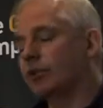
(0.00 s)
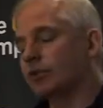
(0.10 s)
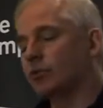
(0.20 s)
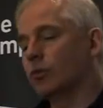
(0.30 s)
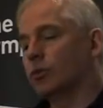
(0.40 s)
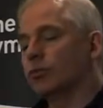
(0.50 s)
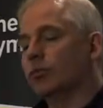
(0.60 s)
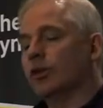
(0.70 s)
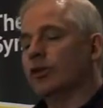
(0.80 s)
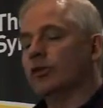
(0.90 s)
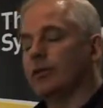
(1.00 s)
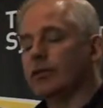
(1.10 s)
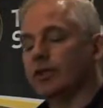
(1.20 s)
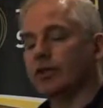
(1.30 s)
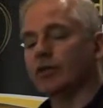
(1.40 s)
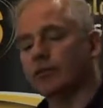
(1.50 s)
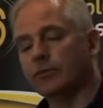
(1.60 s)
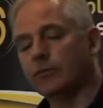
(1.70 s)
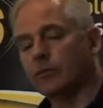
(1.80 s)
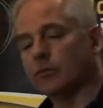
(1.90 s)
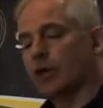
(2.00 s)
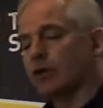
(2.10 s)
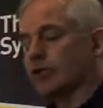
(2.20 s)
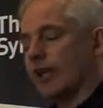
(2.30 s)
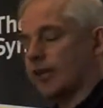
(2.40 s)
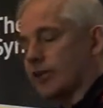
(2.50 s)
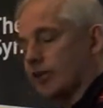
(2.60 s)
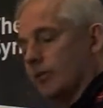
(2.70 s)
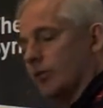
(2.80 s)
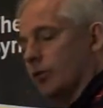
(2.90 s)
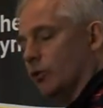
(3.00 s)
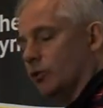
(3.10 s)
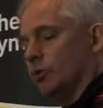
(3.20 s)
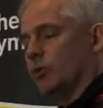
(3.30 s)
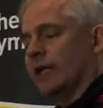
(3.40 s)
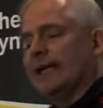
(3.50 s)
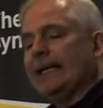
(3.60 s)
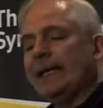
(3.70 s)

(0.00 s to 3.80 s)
which is what the particularly gold standard that existed before World War I,